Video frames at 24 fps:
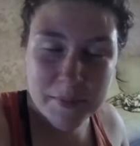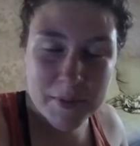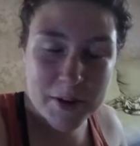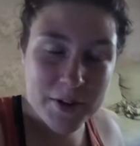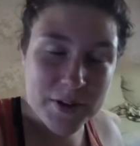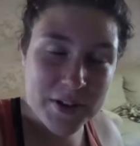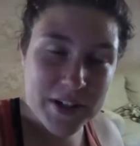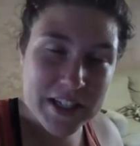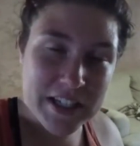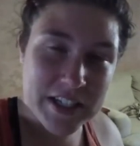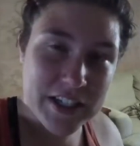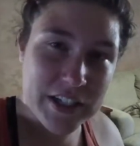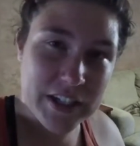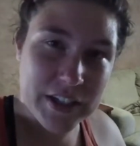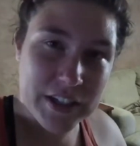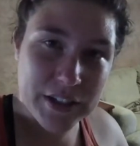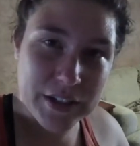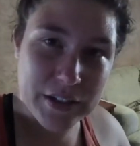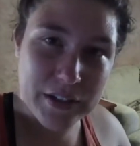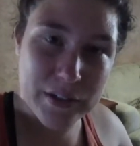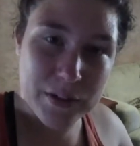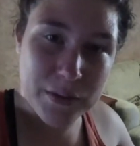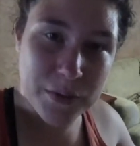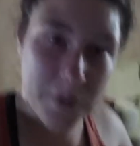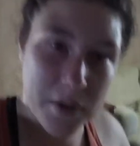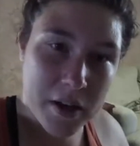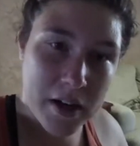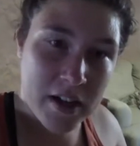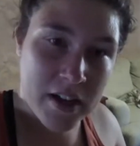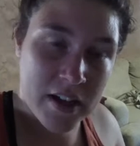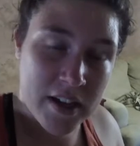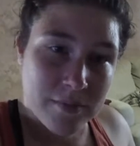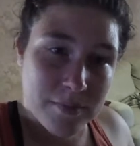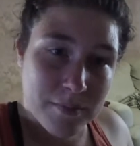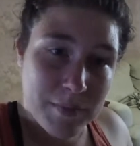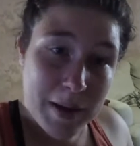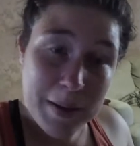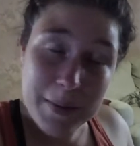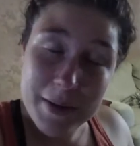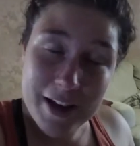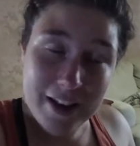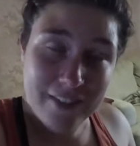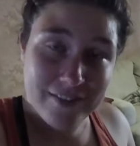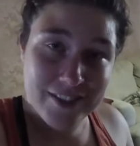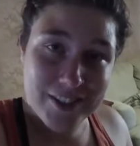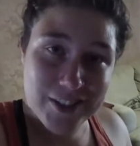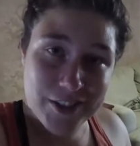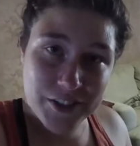I'm going to maybe
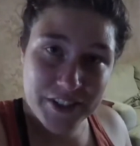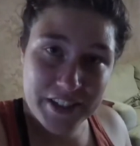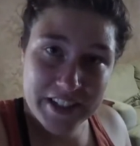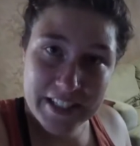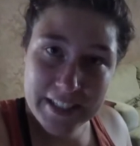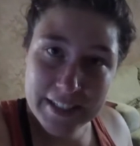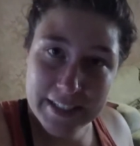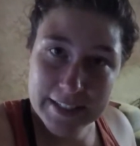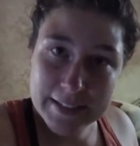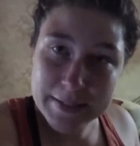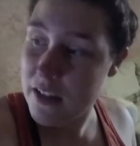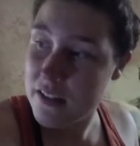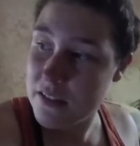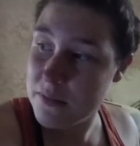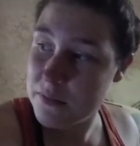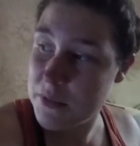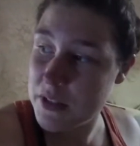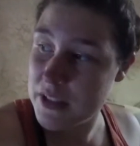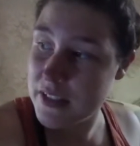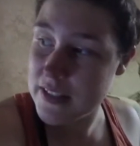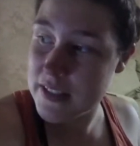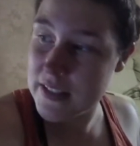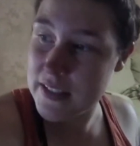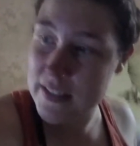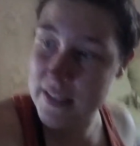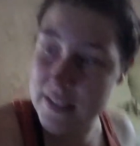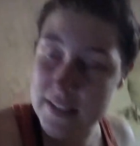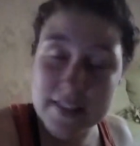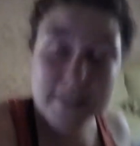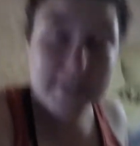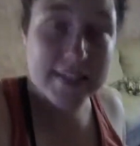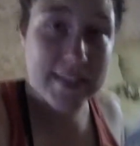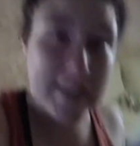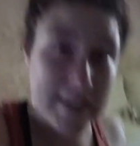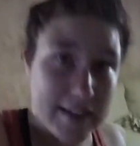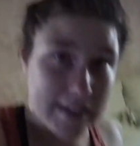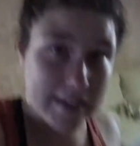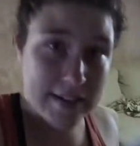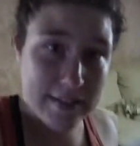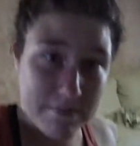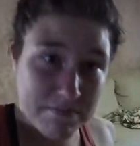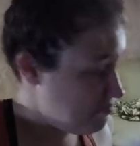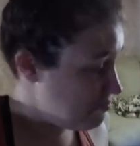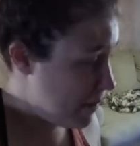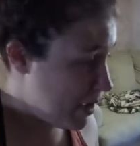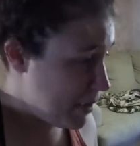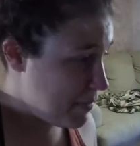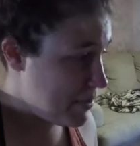have a drink. I'm gonna sit
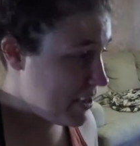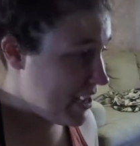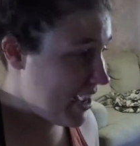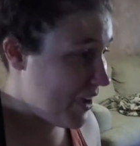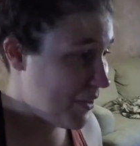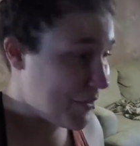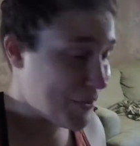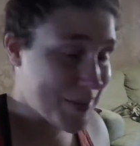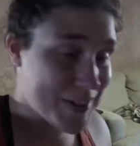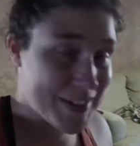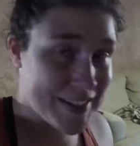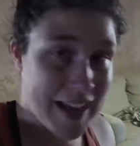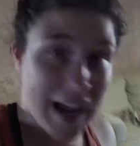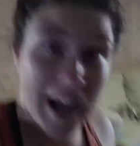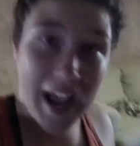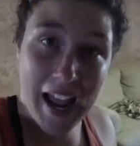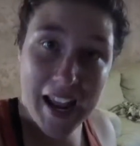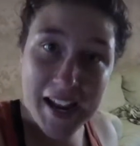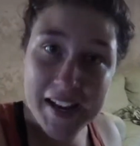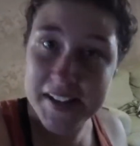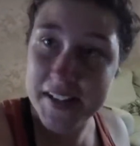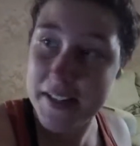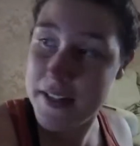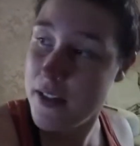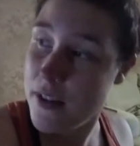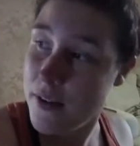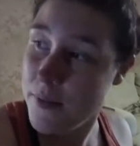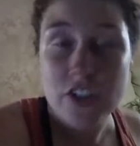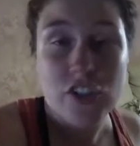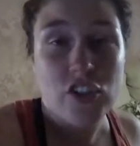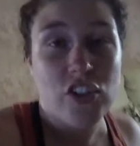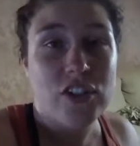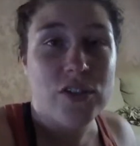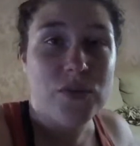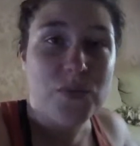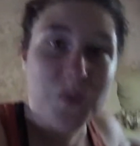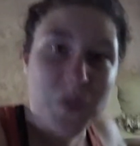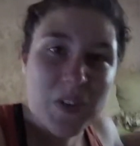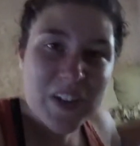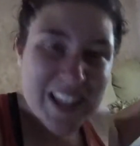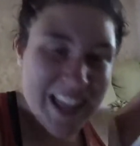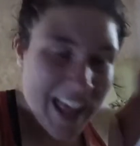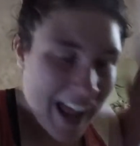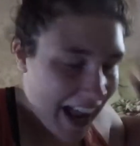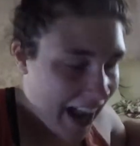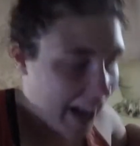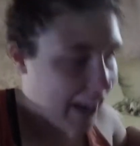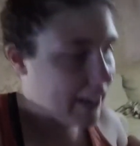maybe outside, just
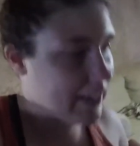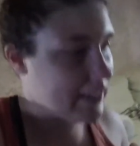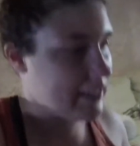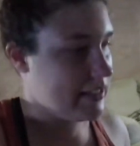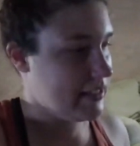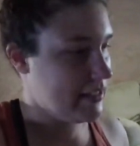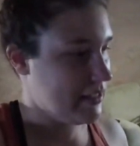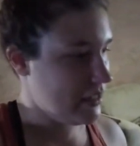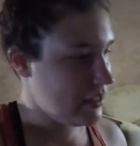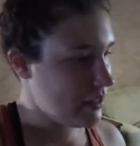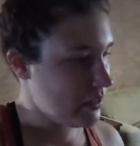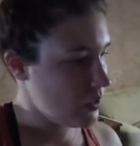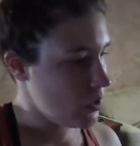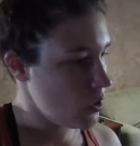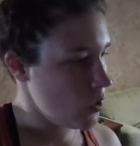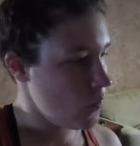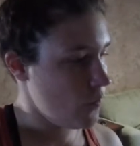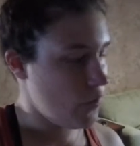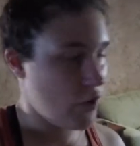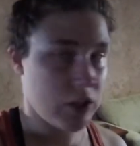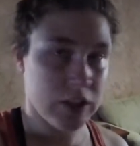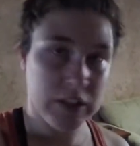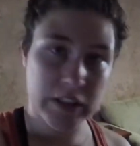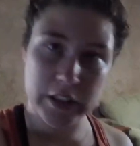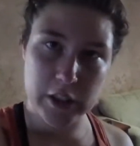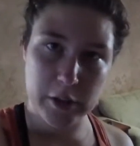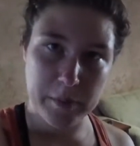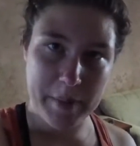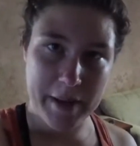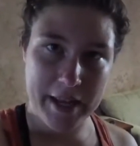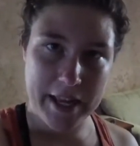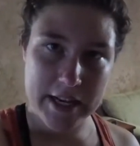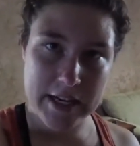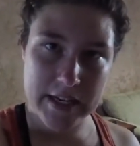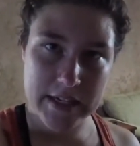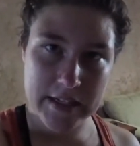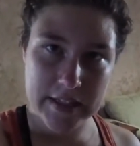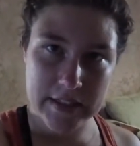relax for a little bit.